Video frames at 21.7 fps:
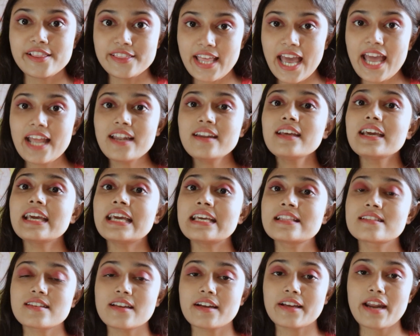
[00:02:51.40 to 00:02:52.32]
than
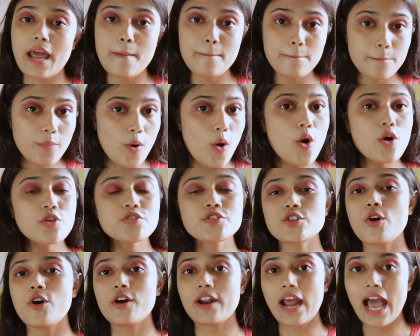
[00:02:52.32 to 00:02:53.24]
Instagram
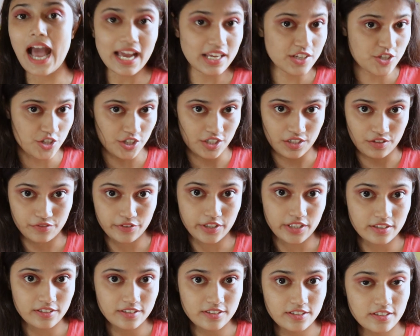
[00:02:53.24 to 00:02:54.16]
post or
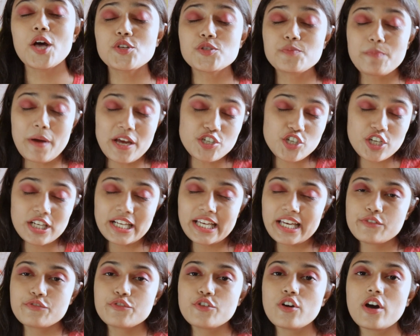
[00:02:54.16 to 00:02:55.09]
IGTV. Now,
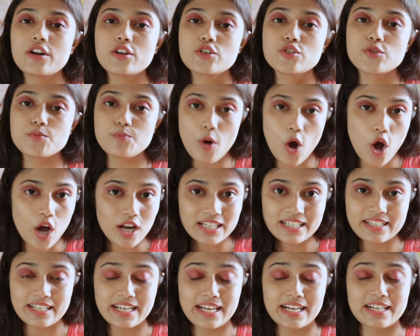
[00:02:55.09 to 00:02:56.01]
especially if you are a small
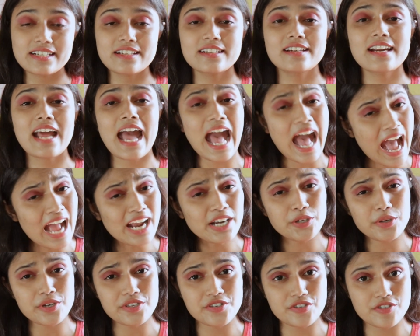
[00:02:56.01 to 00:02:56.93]
creator
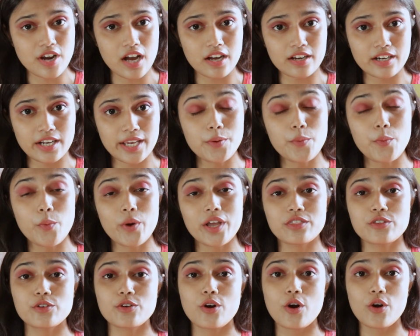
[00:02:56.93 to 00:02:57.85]
and you're struggling
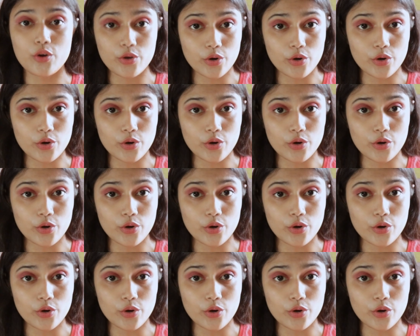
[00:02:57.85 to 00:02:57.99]
with your